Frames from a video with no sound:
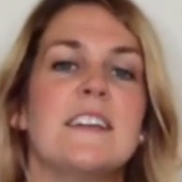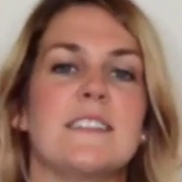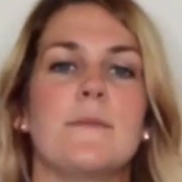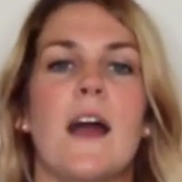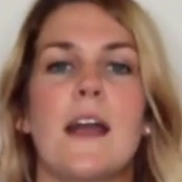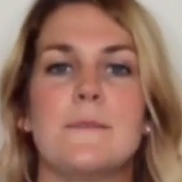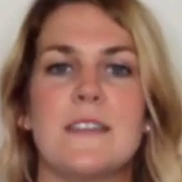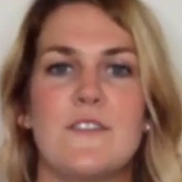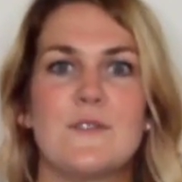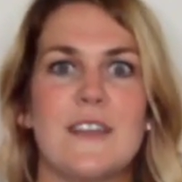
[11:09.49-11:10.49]
sometimes
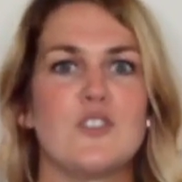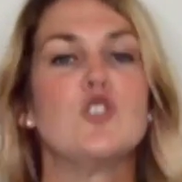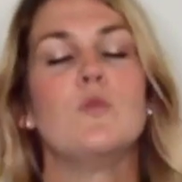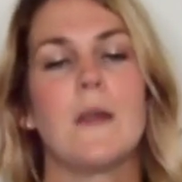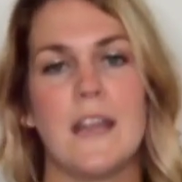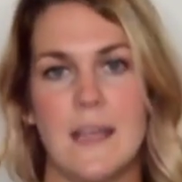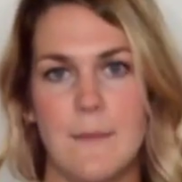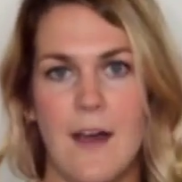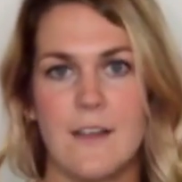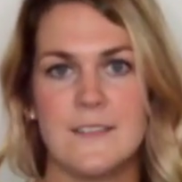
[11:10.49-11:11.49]
if you send too many
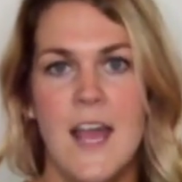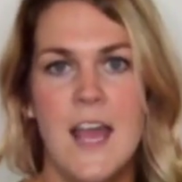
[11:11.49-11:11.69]
emails,